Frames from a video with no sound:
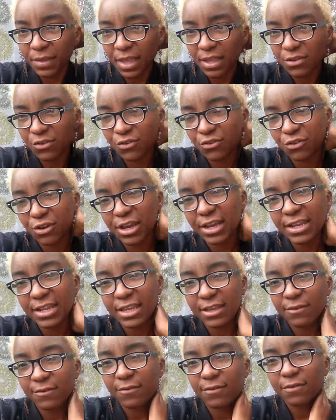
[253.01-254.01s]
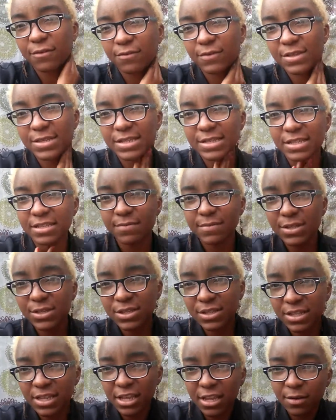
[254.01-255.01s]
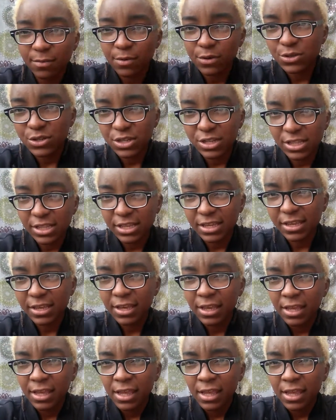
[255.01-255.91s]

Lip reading: and draining physically, mentally, and emotionally.